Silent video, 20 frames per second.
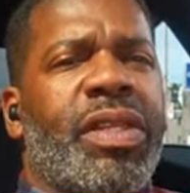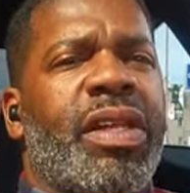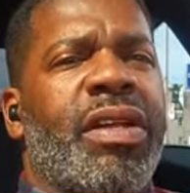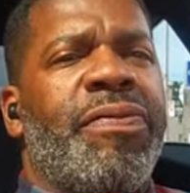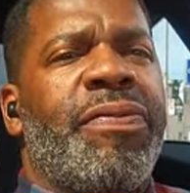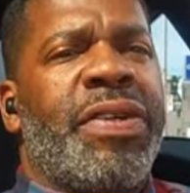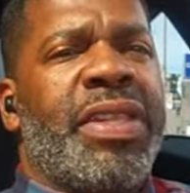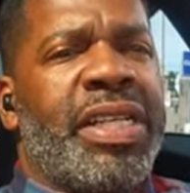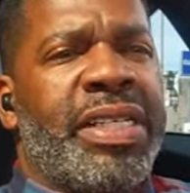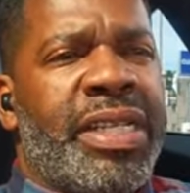
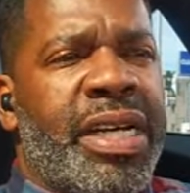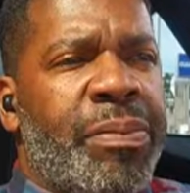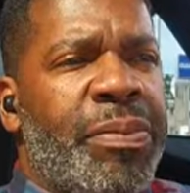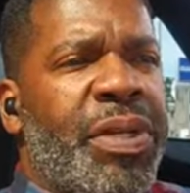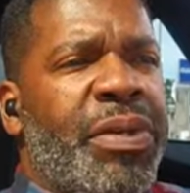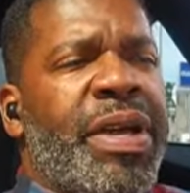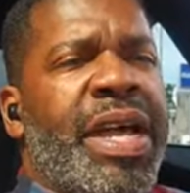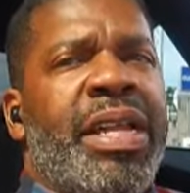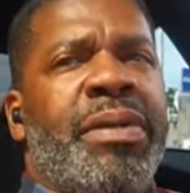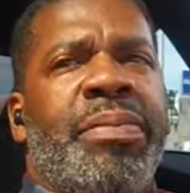for the
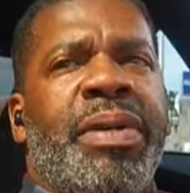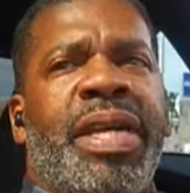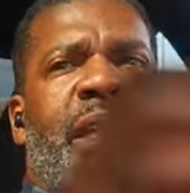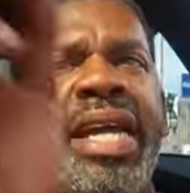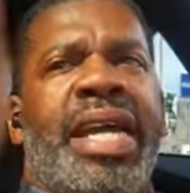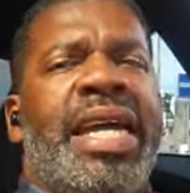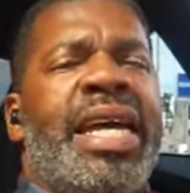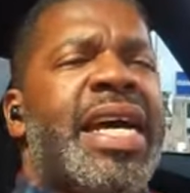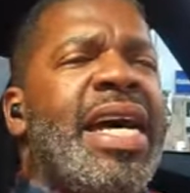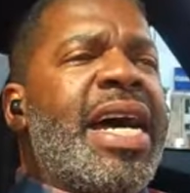
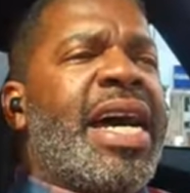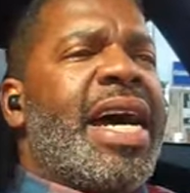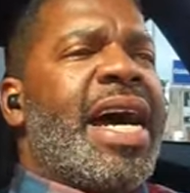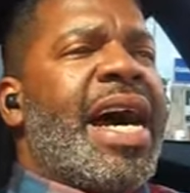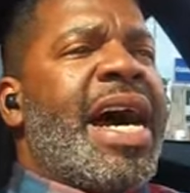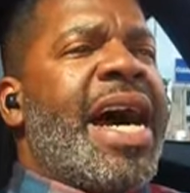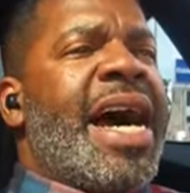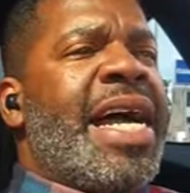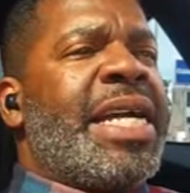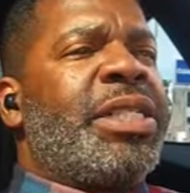WNBA.
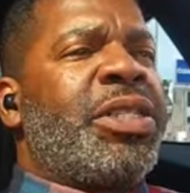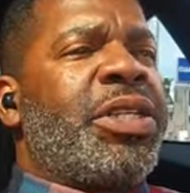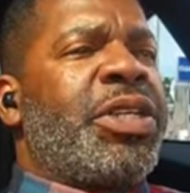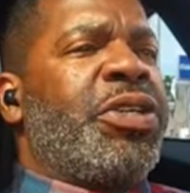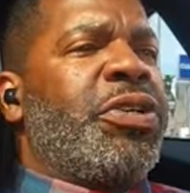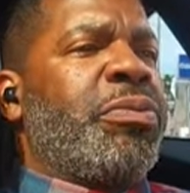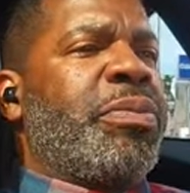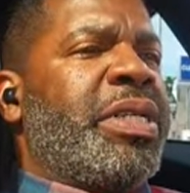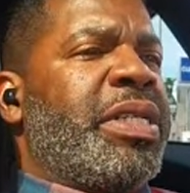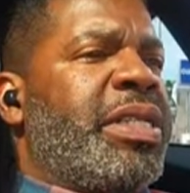Ice
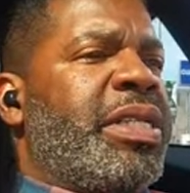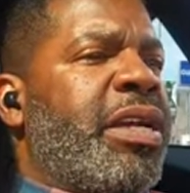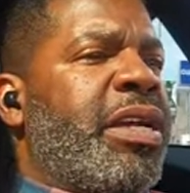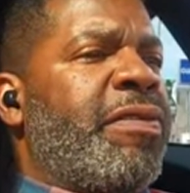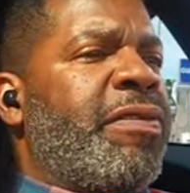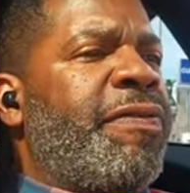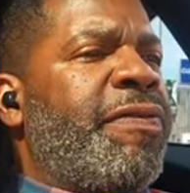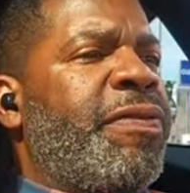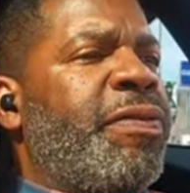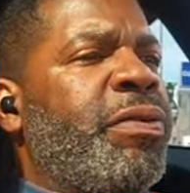Cube is not a
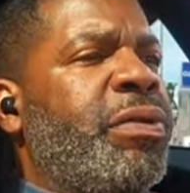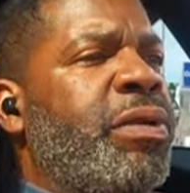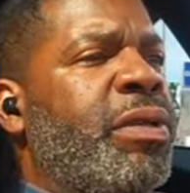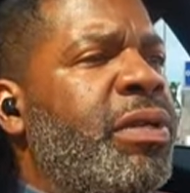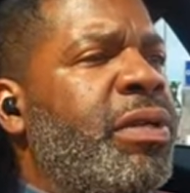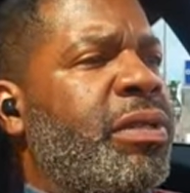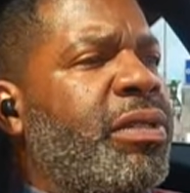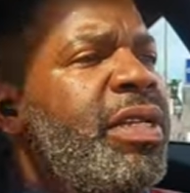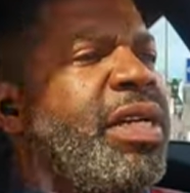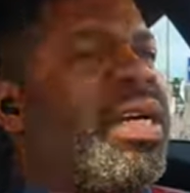fool.